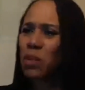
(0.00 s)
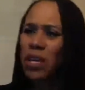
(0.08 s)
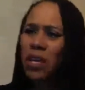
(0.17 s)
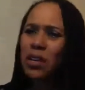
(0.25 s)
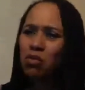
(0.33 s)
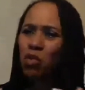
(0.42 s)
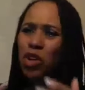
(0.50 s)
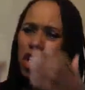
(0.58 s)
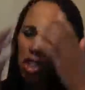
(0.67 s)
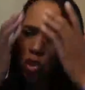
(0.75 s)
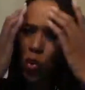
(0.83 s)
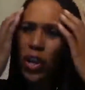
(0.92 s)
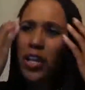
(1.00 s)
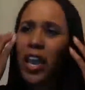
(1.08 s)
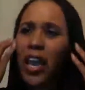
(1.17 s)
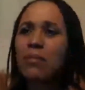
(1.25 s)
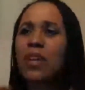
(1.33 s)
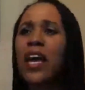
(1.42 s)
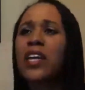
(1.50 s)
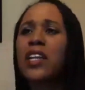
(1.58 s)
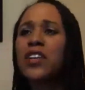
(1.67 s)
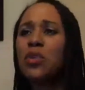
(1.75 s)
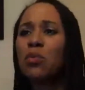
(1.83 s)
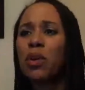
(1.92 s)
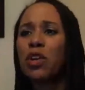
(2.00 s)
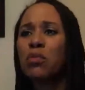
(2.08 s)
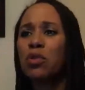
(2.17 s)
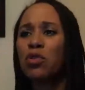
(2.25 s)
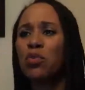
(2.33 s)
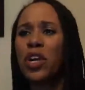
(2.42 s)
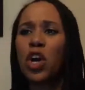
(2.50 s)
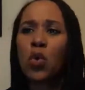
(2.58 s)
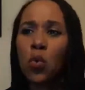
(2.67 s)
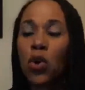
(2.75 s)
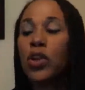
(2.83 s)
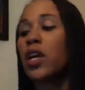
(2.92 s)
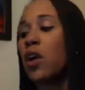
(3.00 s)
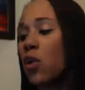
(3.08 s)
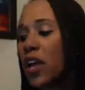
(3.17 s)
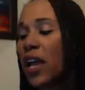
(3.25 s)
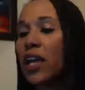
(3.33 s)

would enjoy game night in the middle of the week are working.